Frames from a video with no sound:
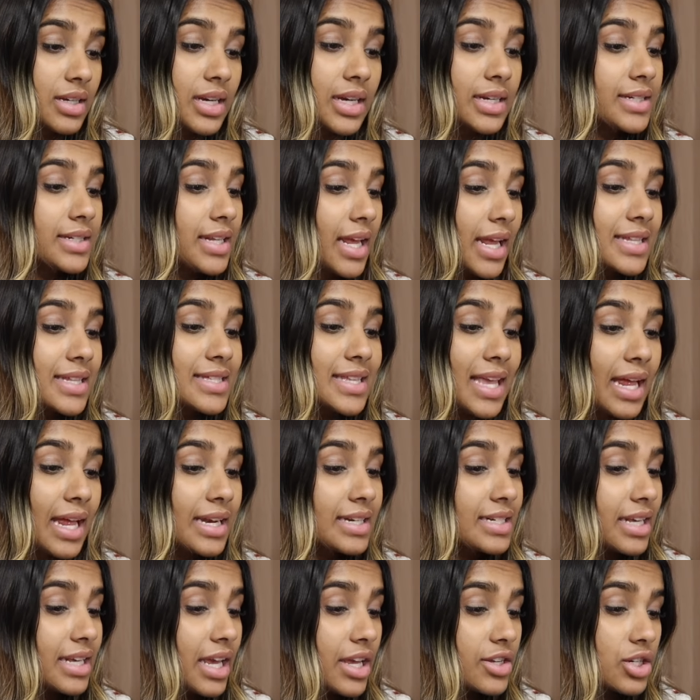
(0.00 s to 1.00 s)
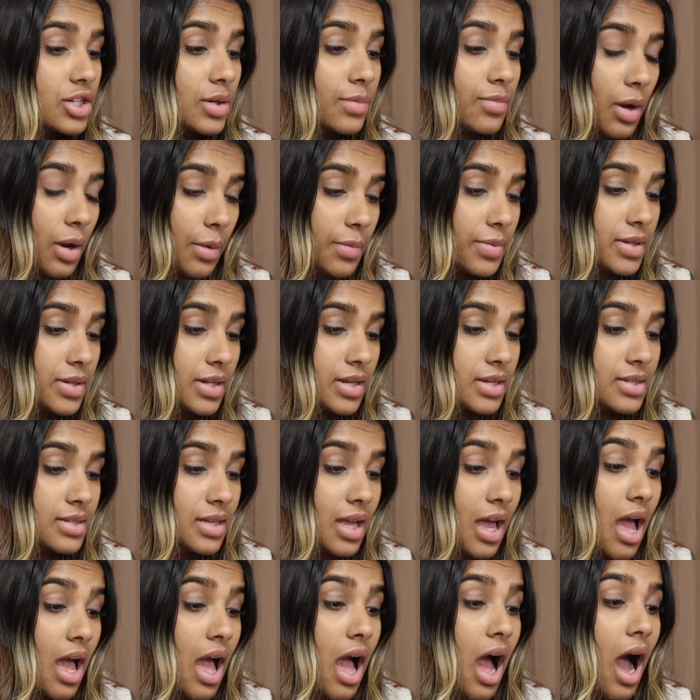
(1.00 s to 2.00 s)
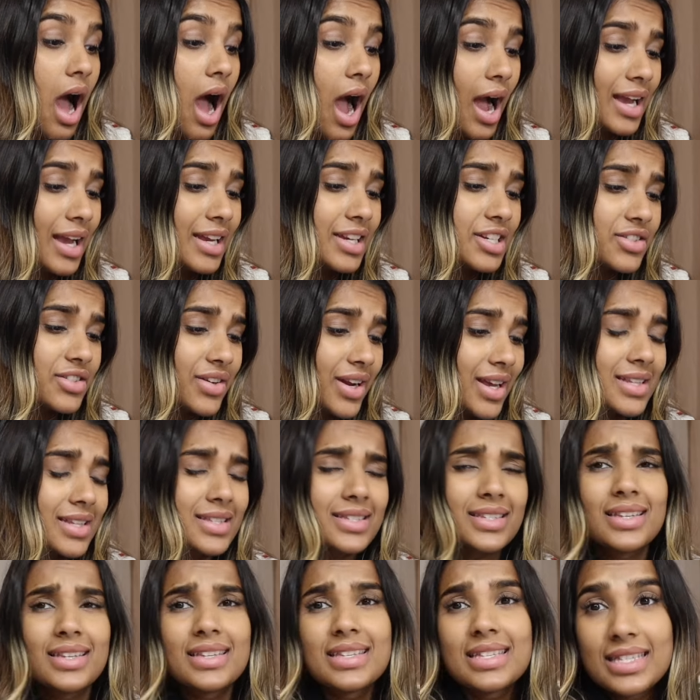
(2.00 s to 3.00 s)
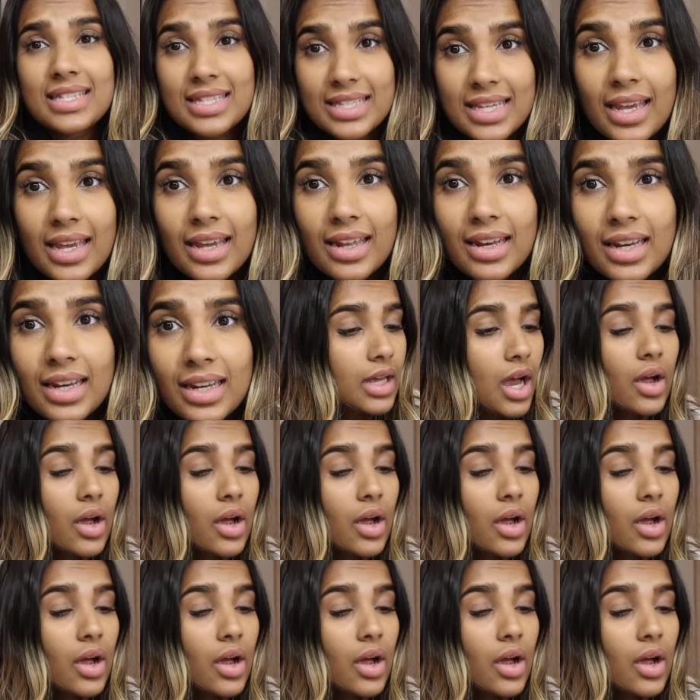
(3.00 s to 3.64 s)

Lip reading: contains anti-aging properties, hydrates skin.